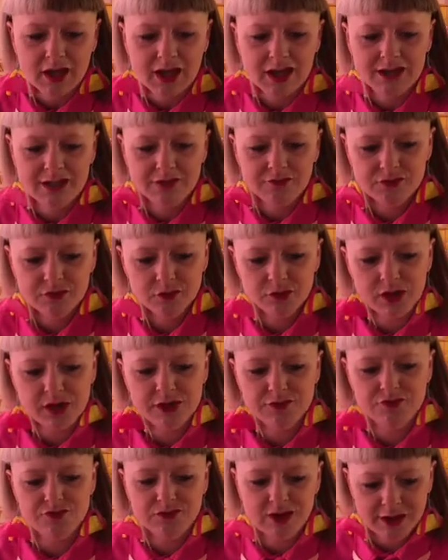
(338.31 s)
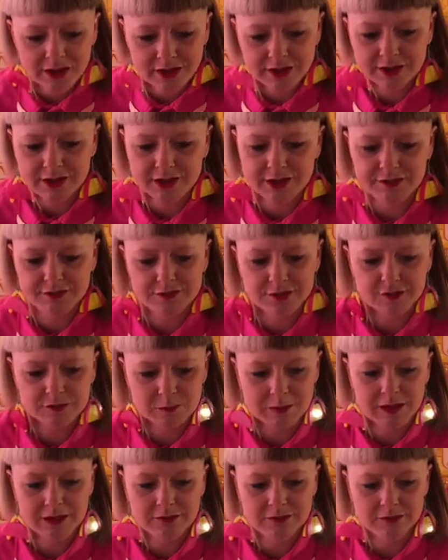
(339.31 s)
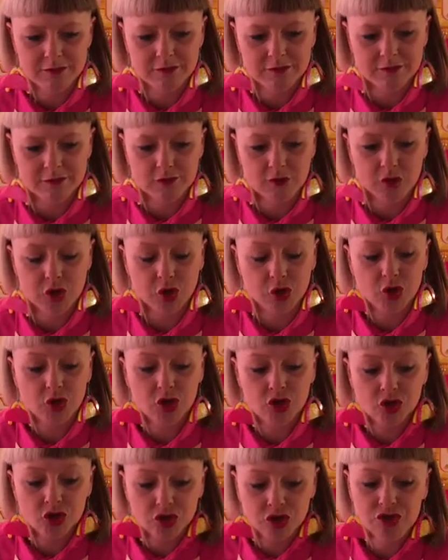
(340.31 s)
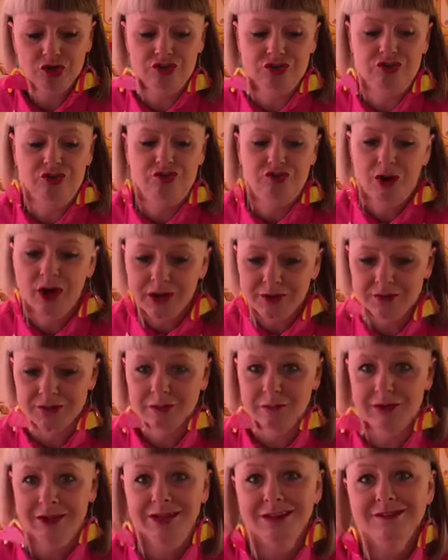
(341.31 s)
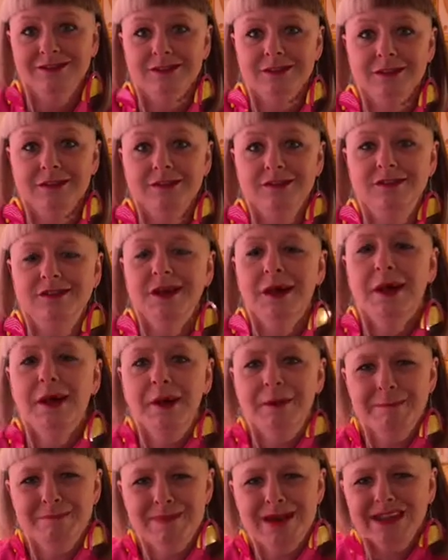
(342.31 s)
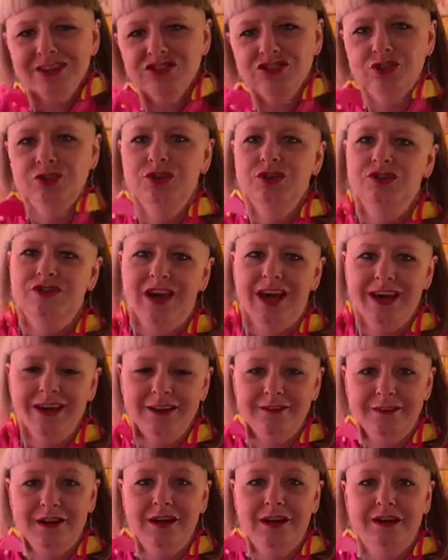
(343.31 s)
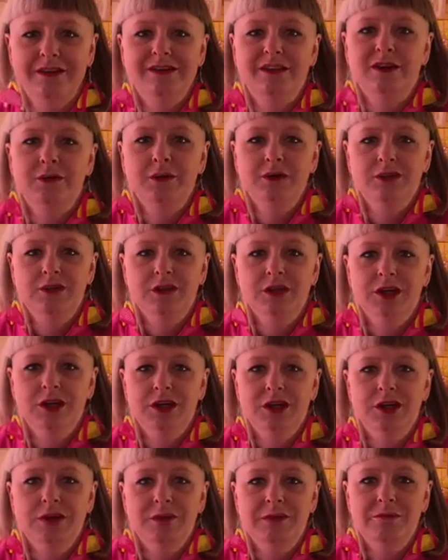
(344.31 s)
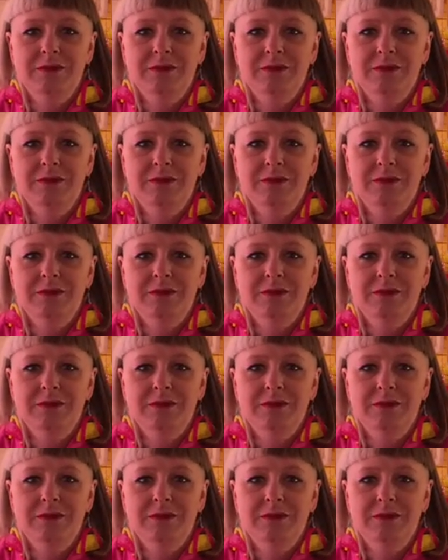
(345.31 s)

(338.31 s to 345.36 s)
And if you kind of recognise those places that are good driving places, make sure you take that idea with you.